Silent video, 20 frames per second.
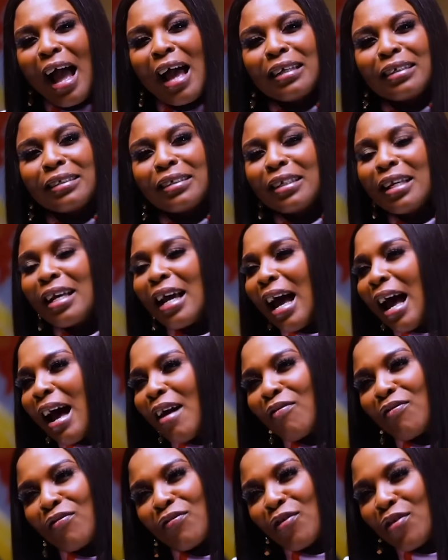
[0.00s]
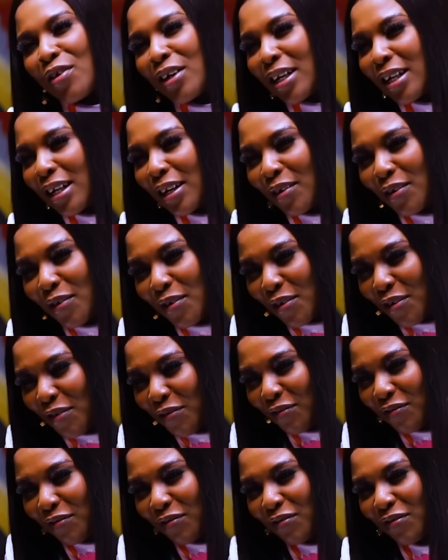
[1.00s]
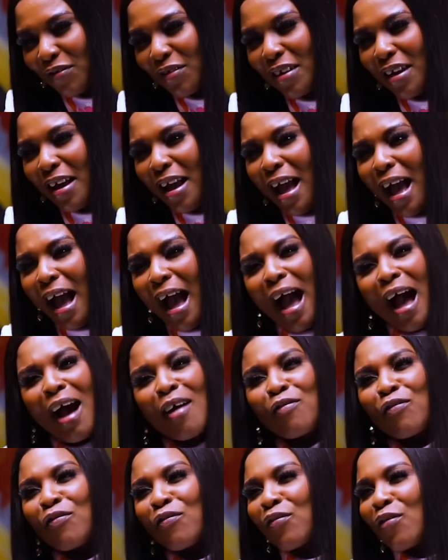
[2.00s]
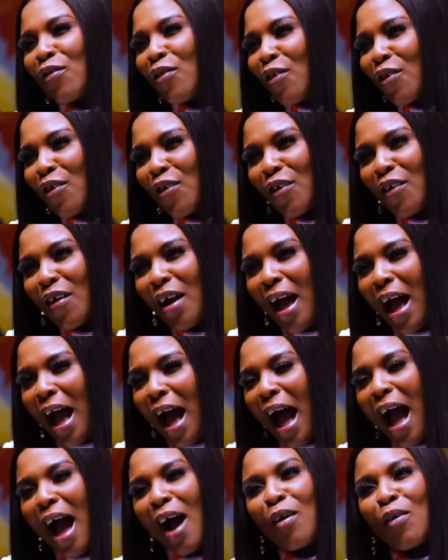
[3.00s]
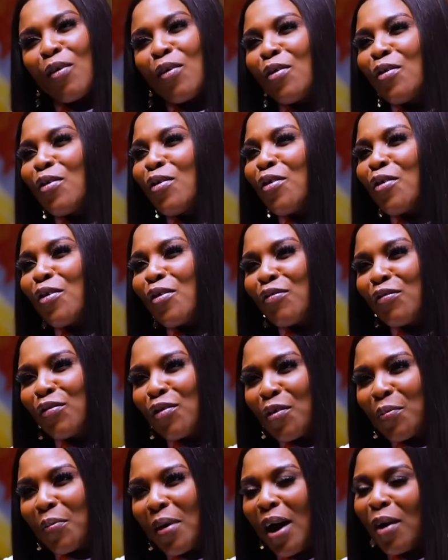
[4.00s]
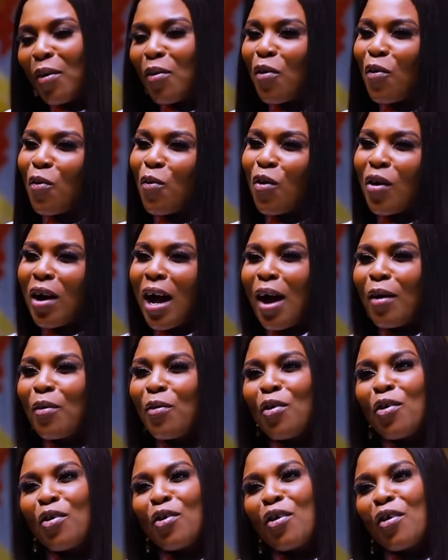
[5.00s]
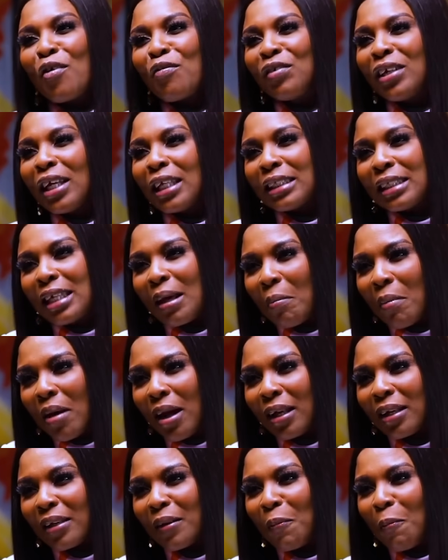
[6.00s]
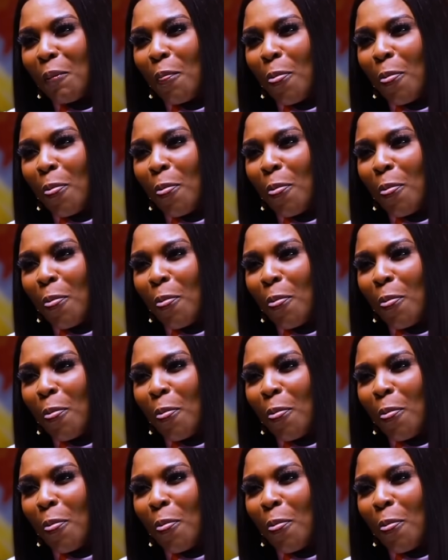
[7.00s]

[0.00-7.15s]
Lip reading: I say, I fall in love. I fall. I go love up. I go love data man.